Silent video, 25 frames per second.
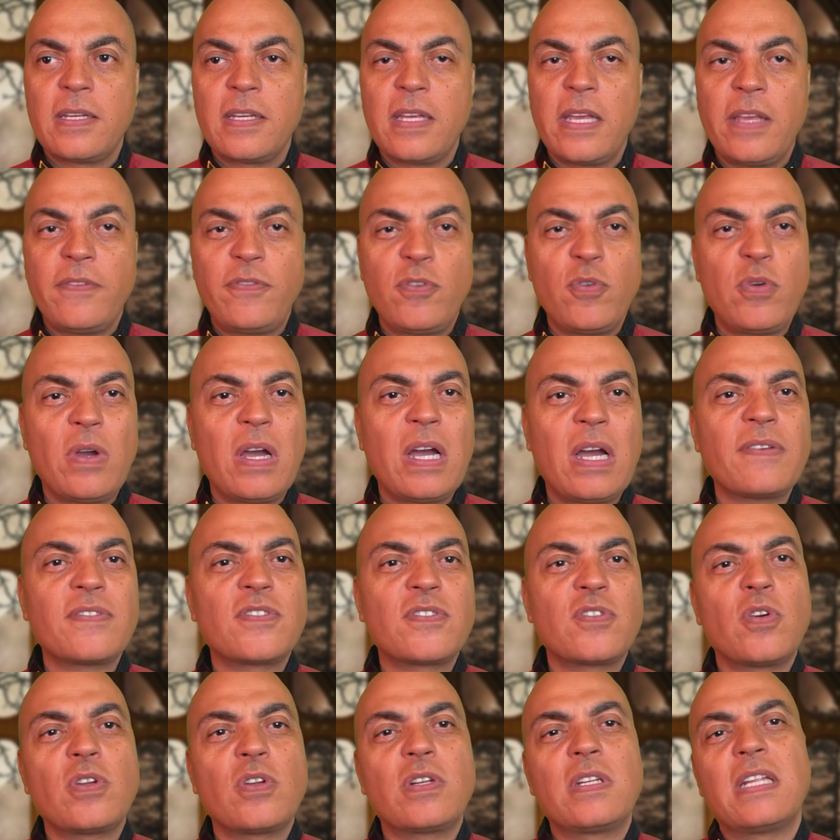if you have
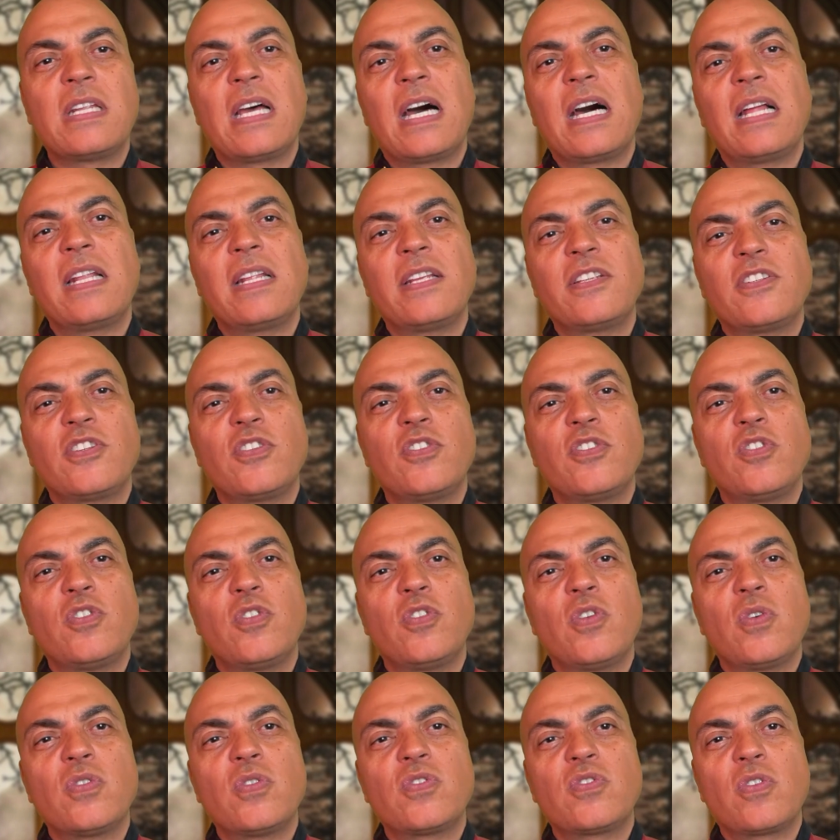certain knowledge and you
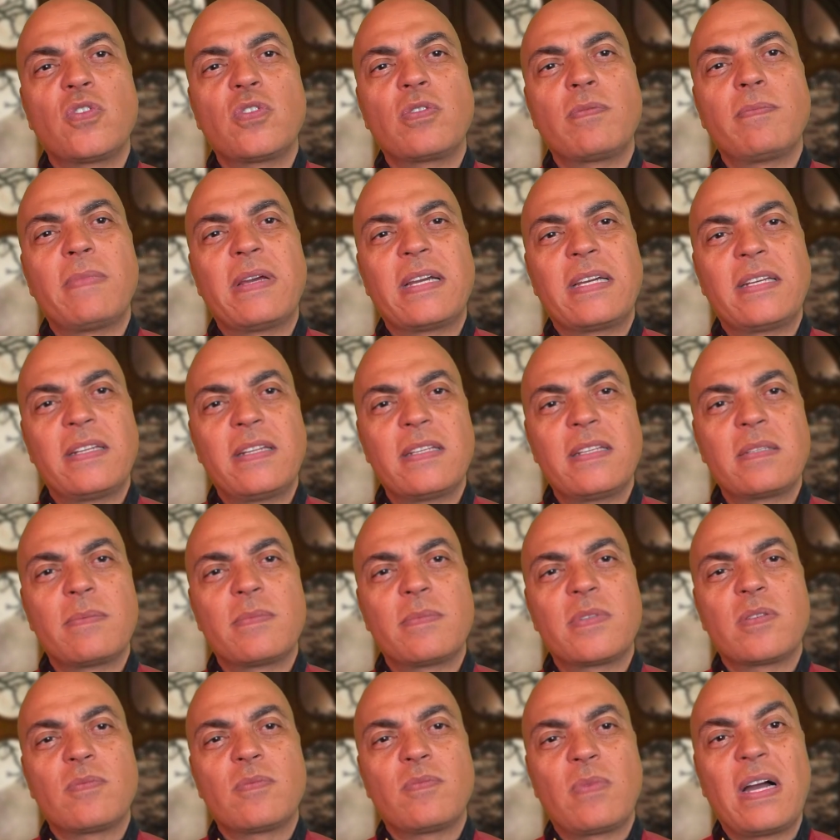know certain
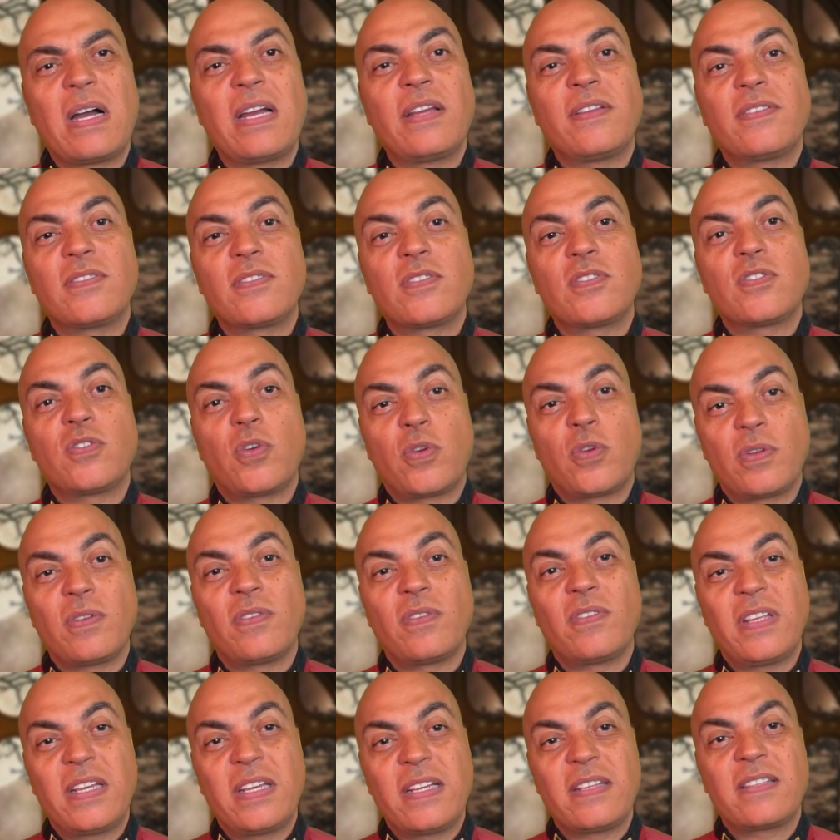mechanisms and why
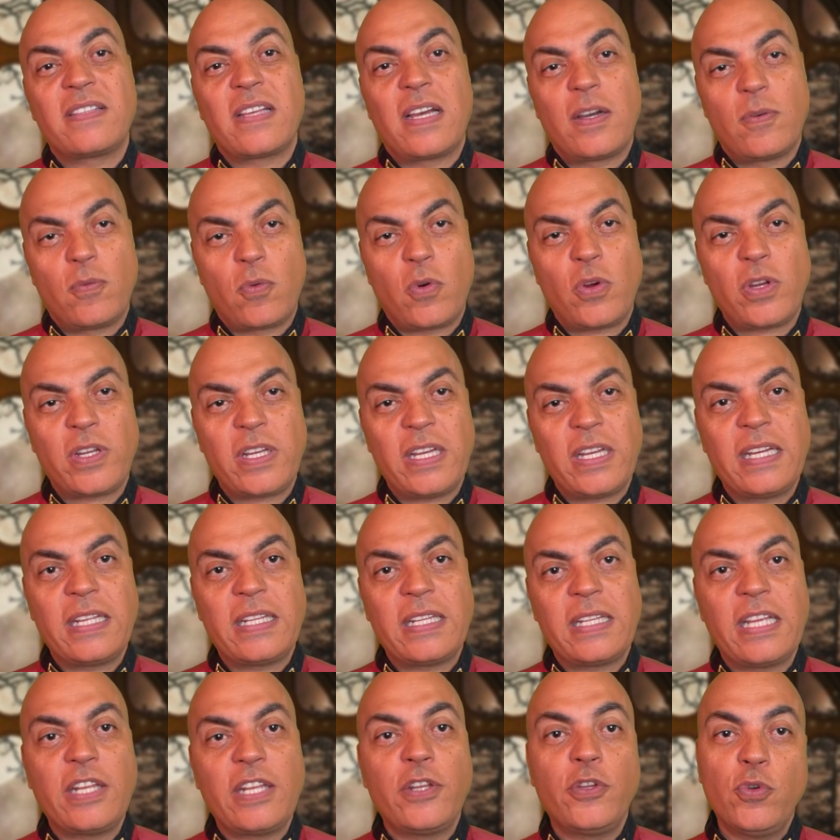certain things are
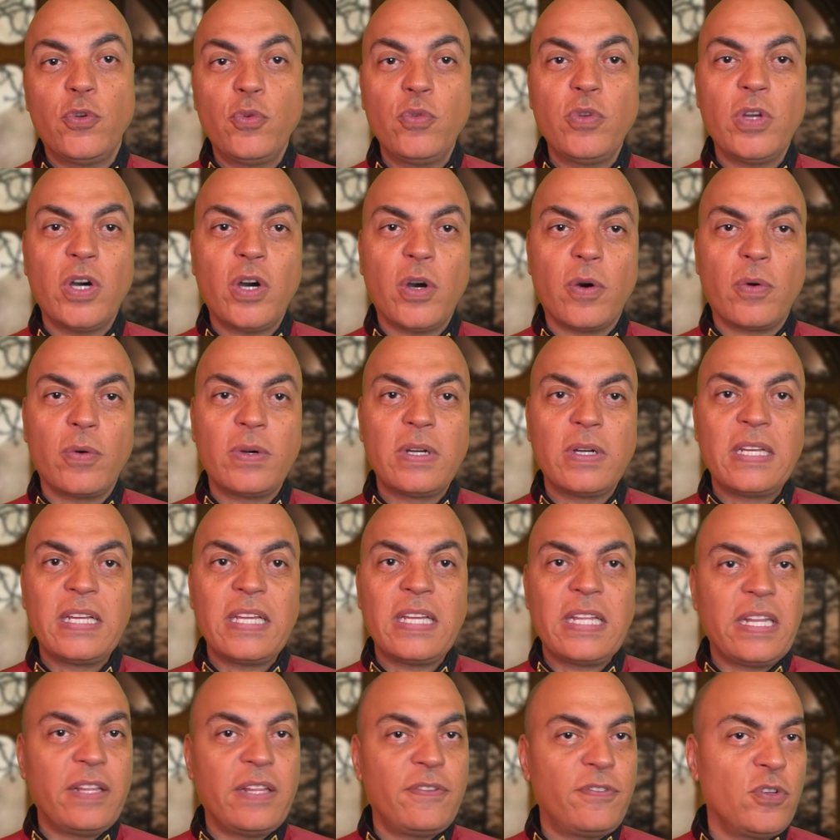working, then you know.
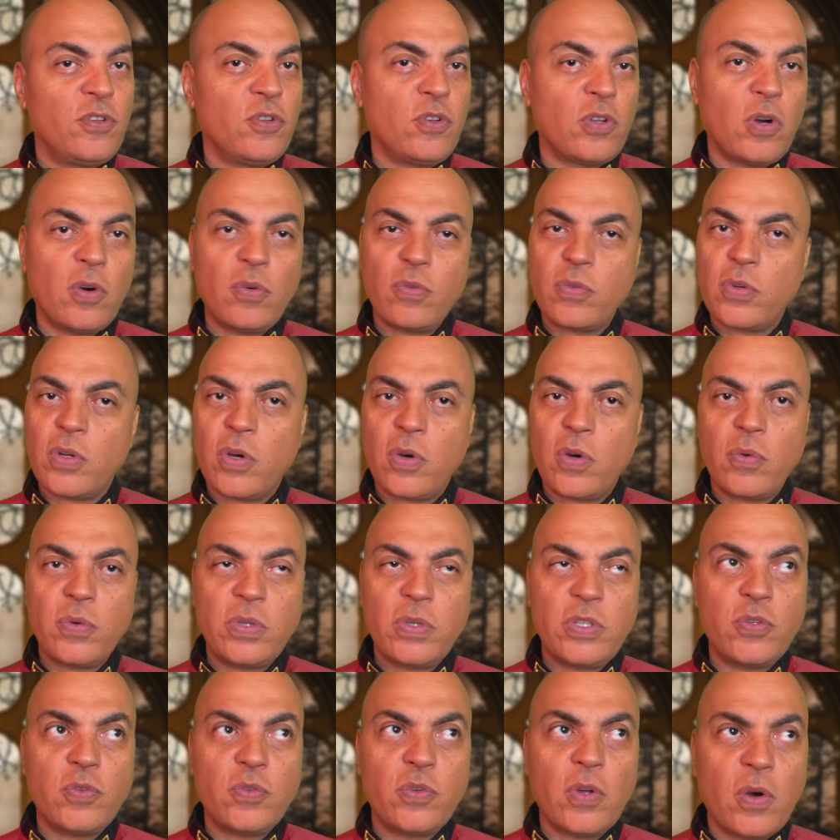And if you don't know,
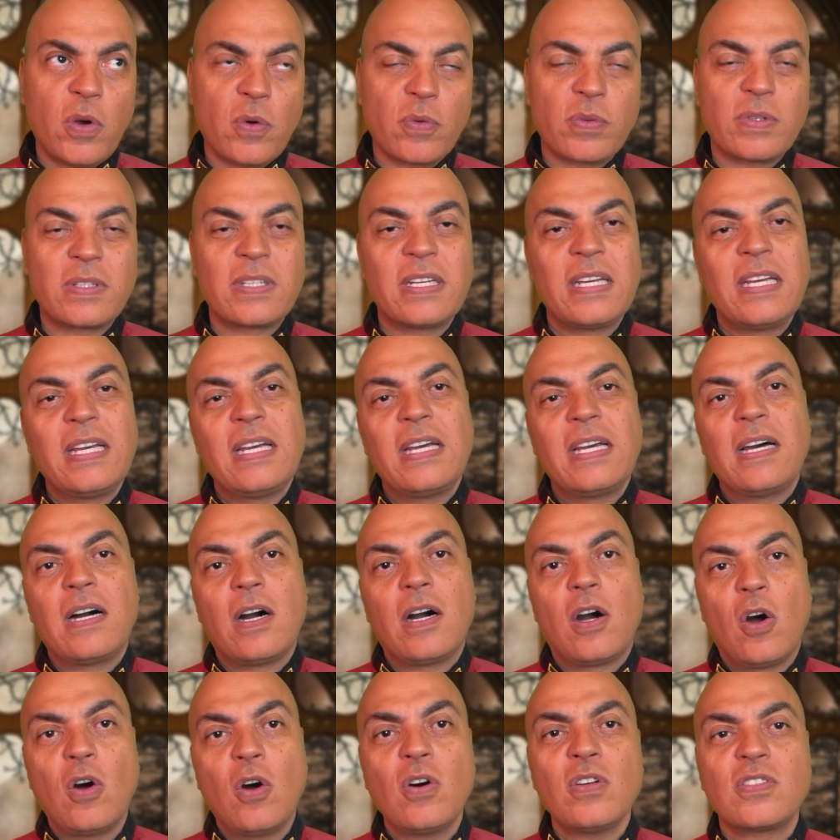you don't.
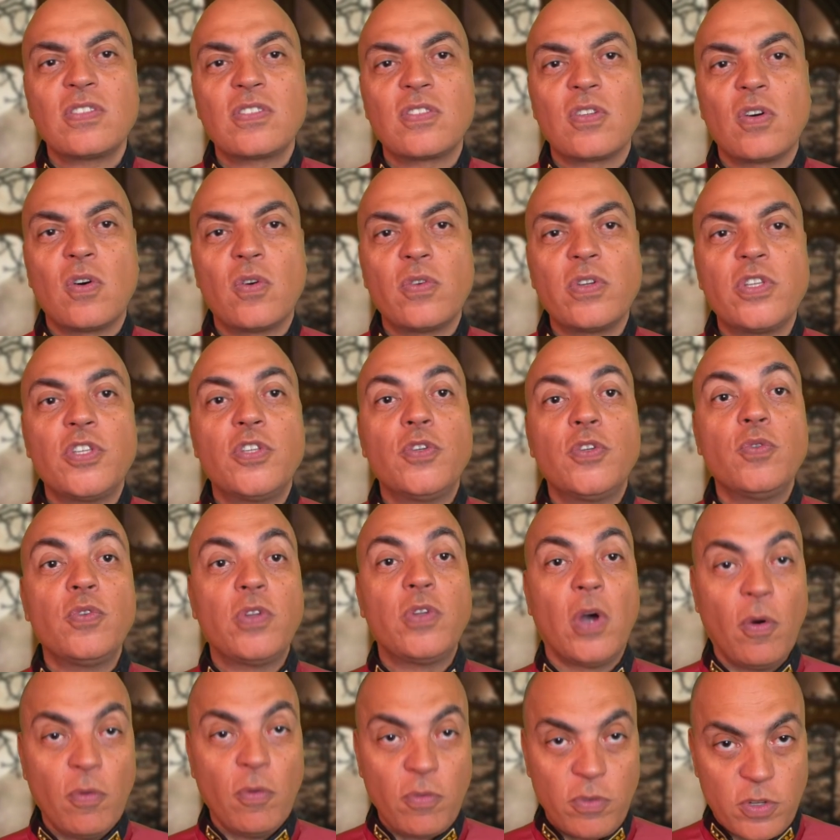Also, you
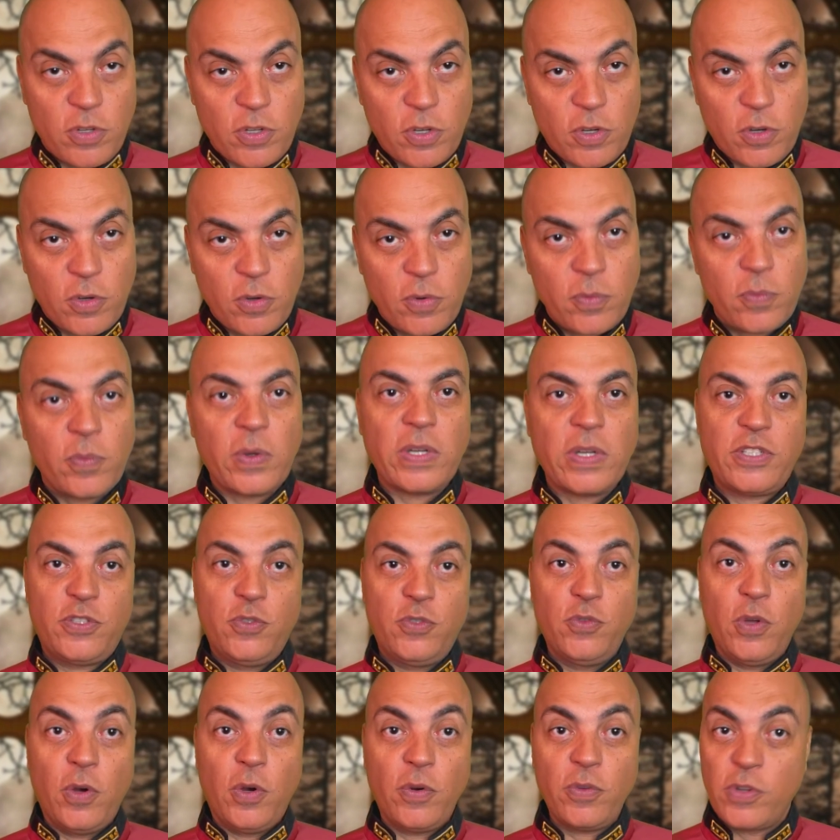don't know
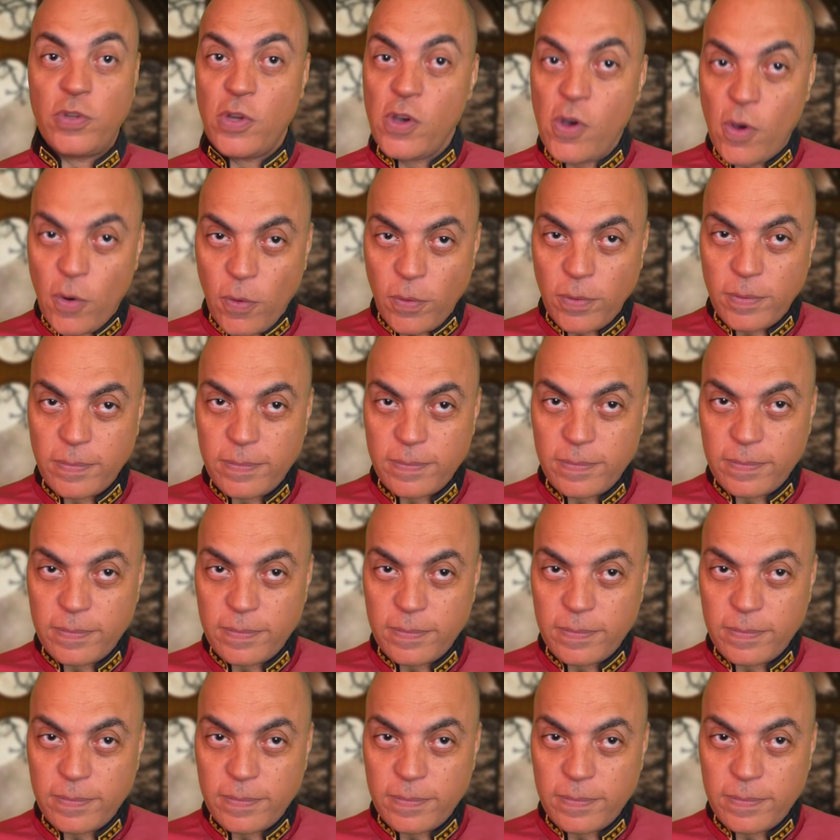what you don't know.